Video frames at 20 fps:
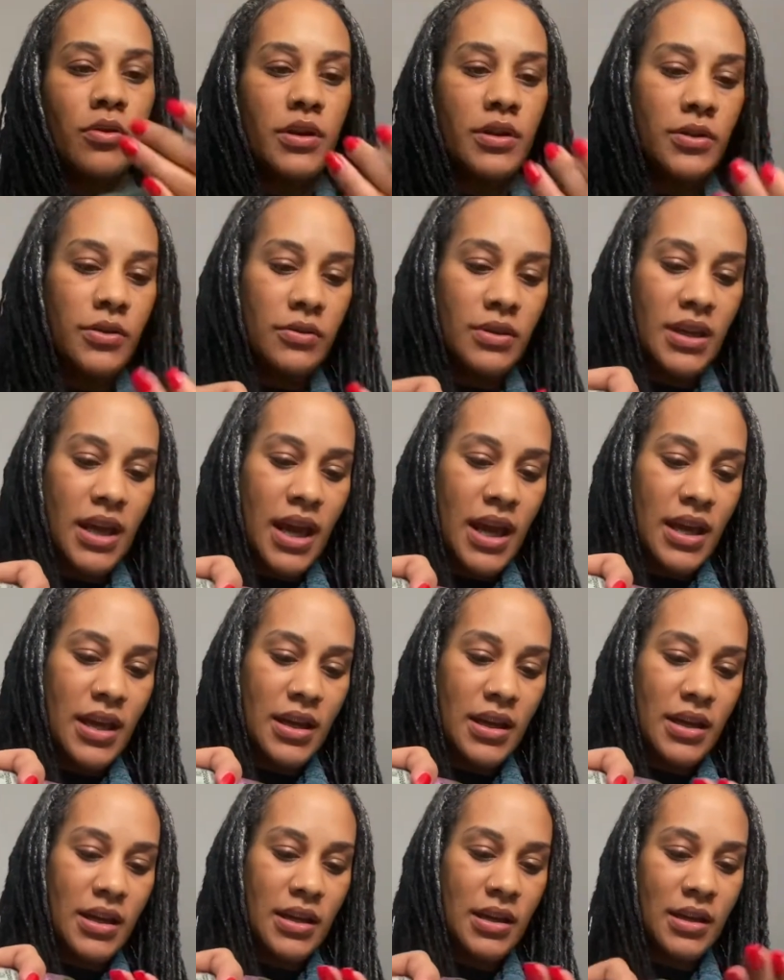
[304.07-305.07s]
to
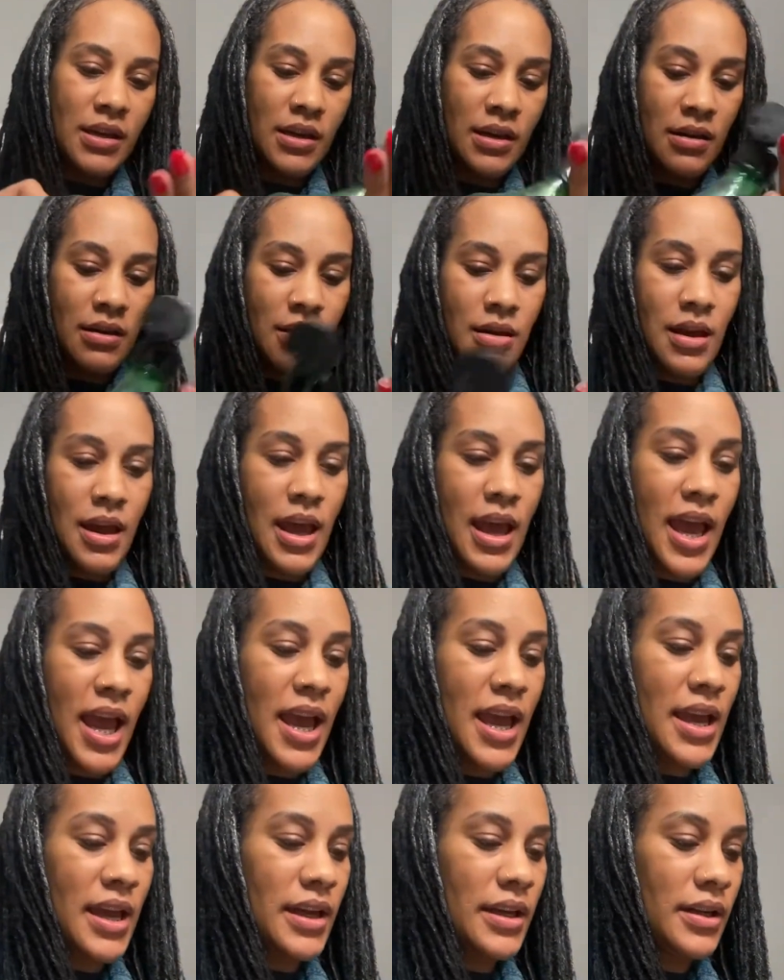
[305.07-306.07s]
take
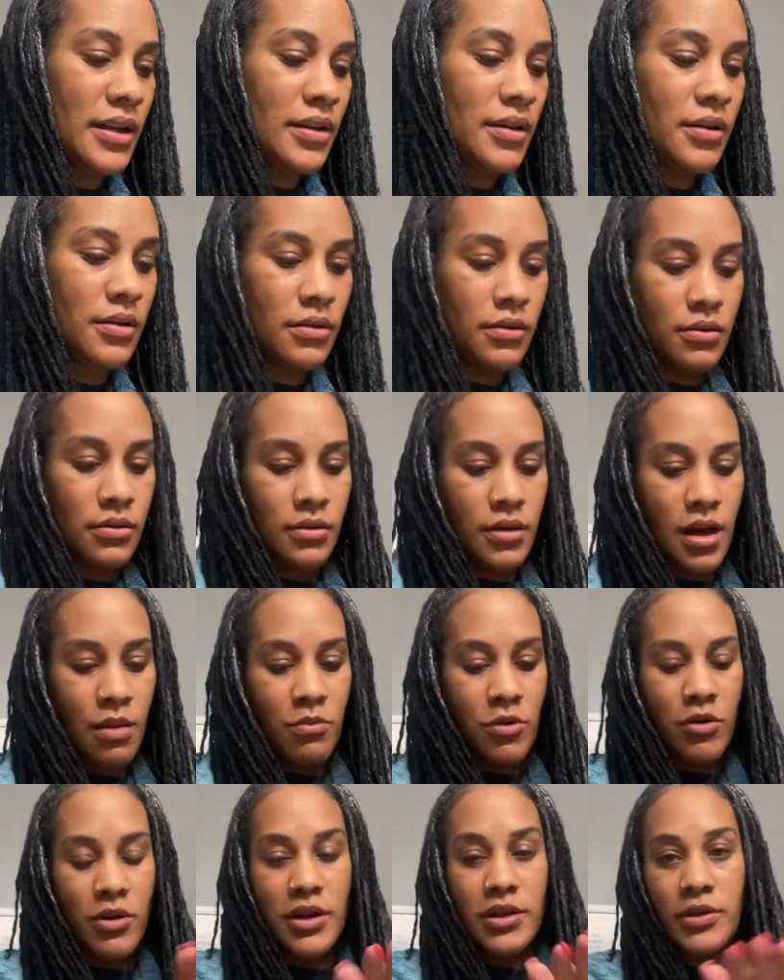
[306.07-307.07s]
and I'm
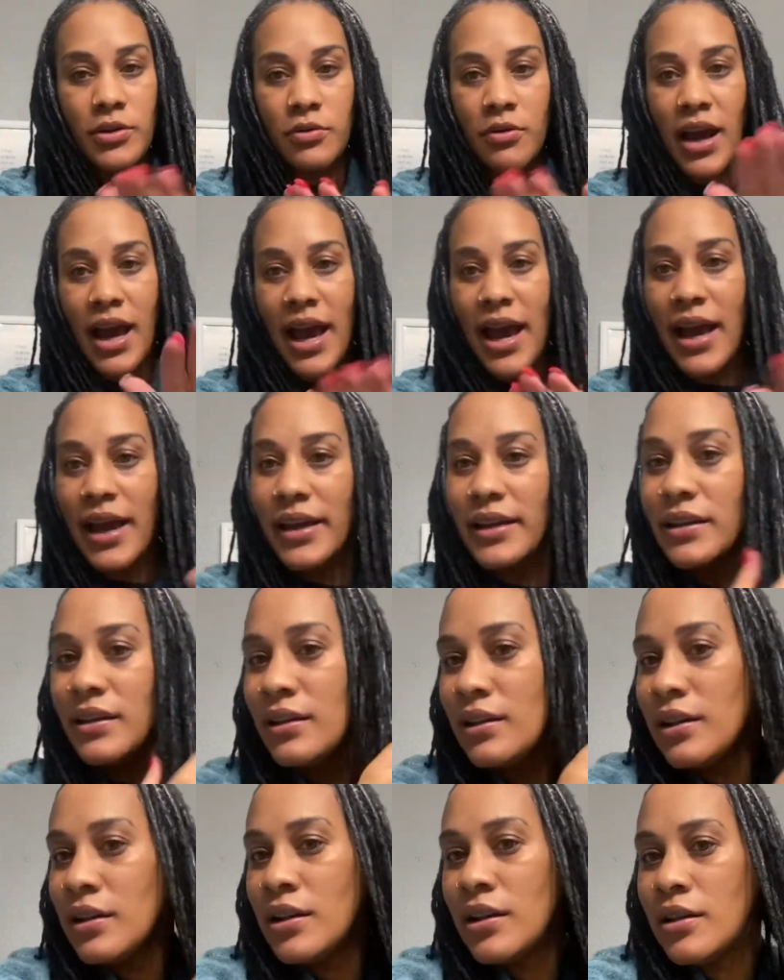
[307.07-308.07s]
going to add
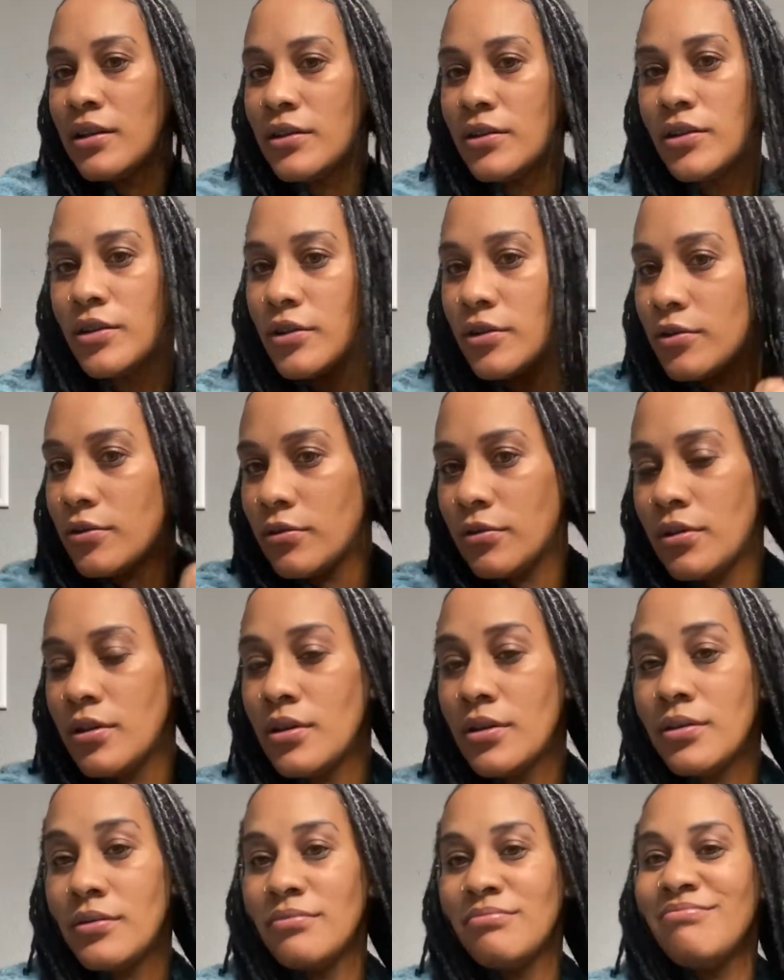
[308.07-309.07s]
to
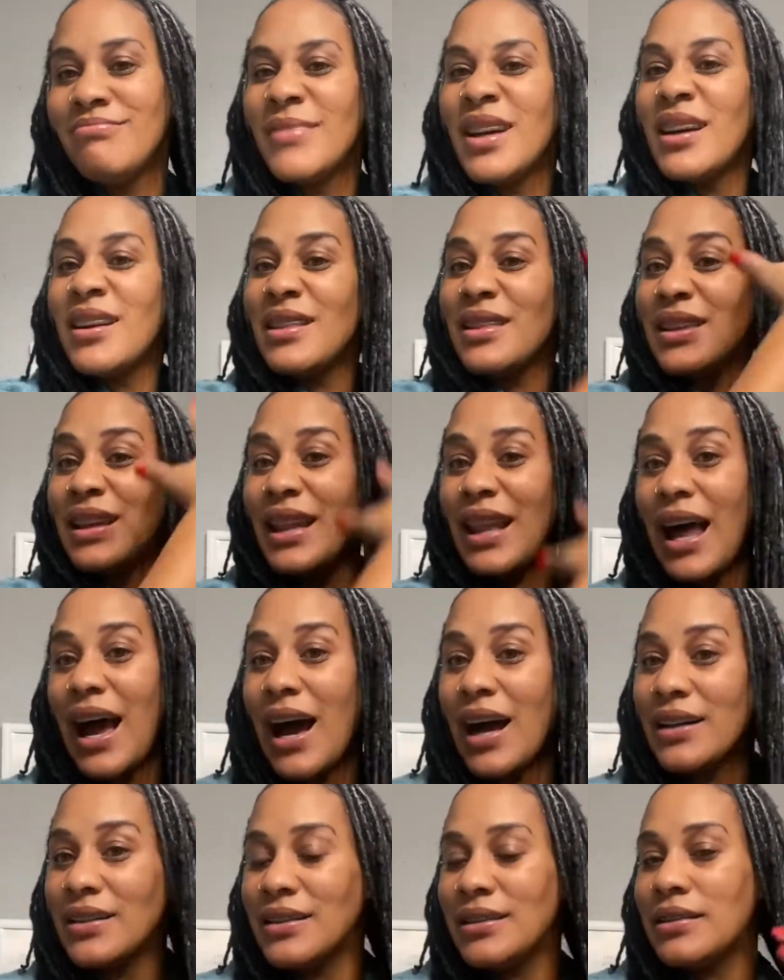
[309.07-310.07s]
the
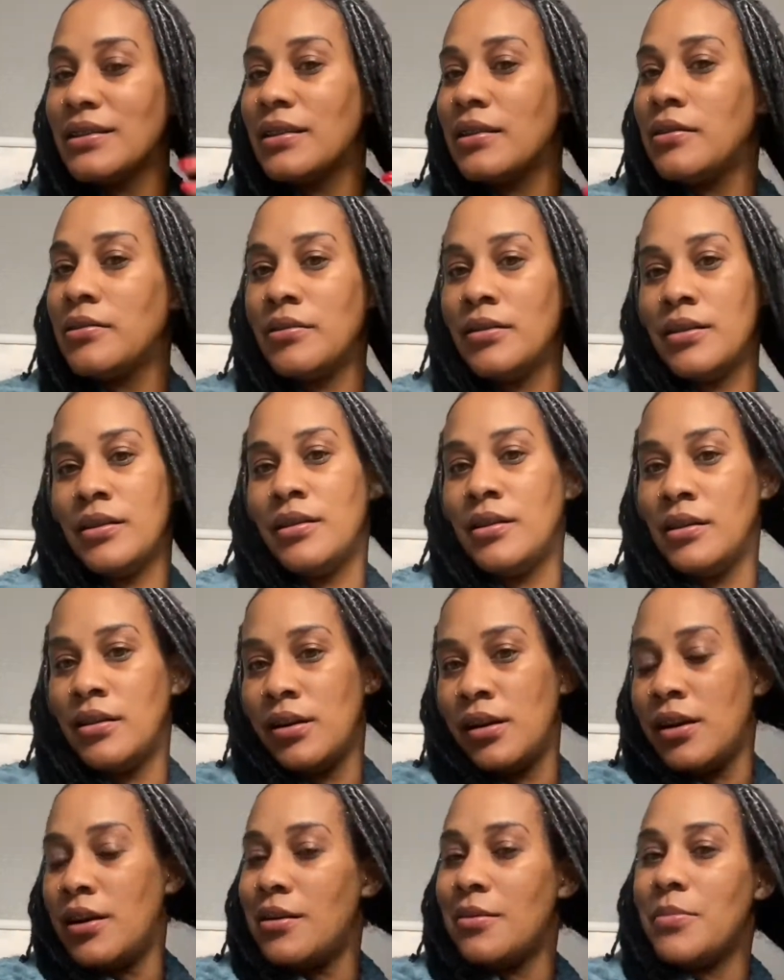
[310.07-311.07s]
locks
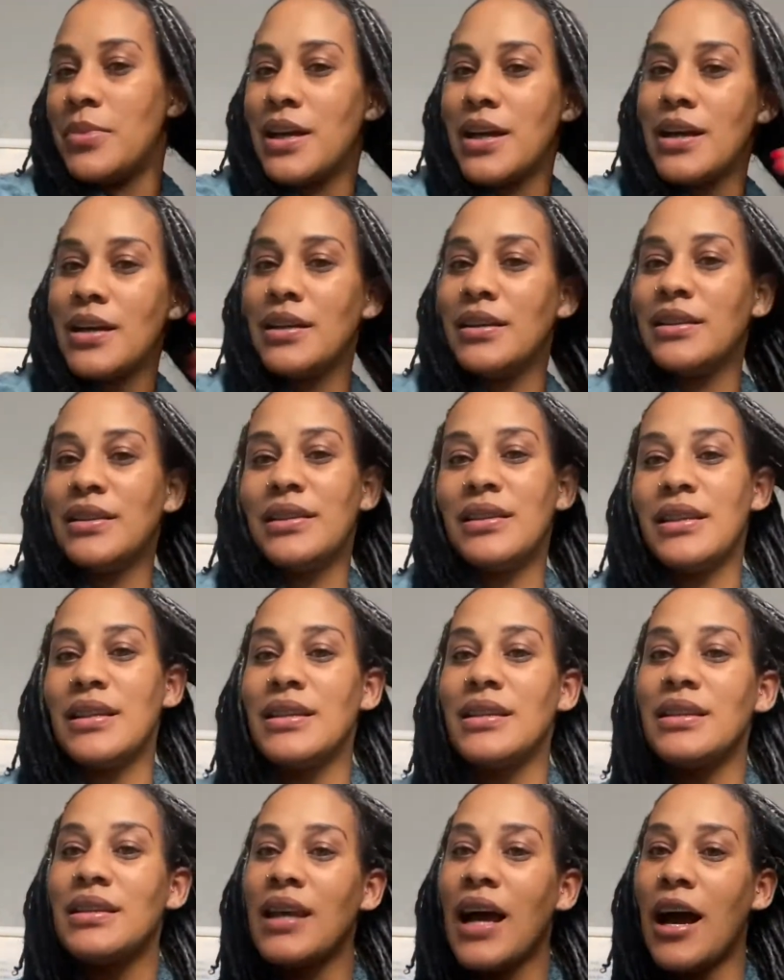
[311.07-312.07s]
because this
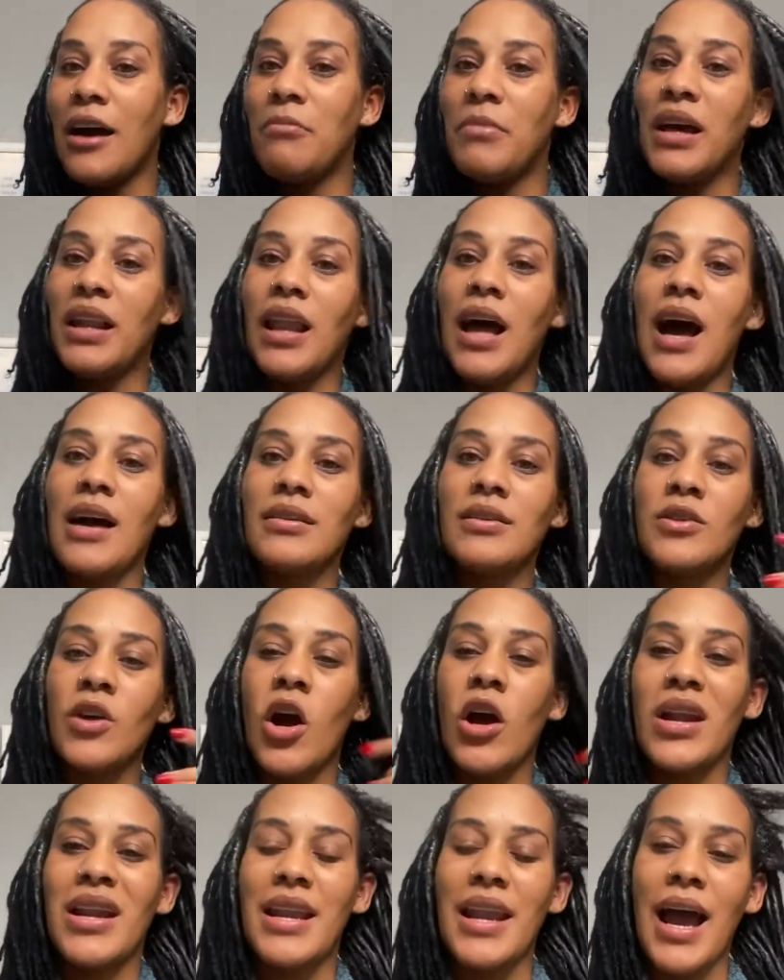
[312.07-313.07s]
is how my locks
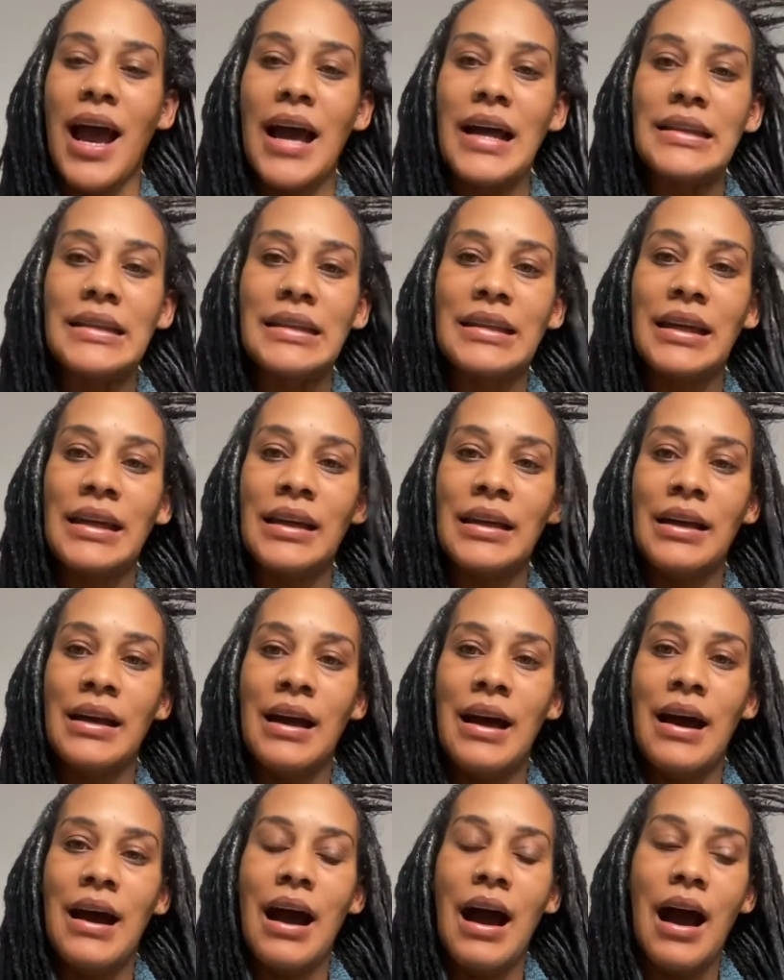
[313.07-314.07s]
are not
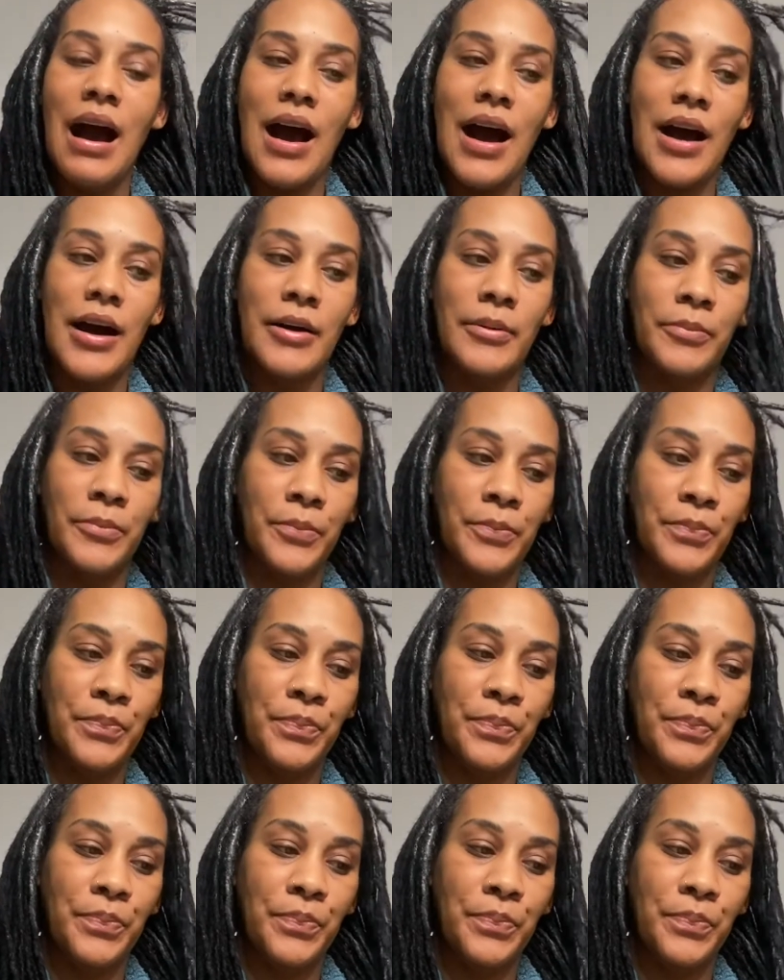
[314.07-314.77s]
um,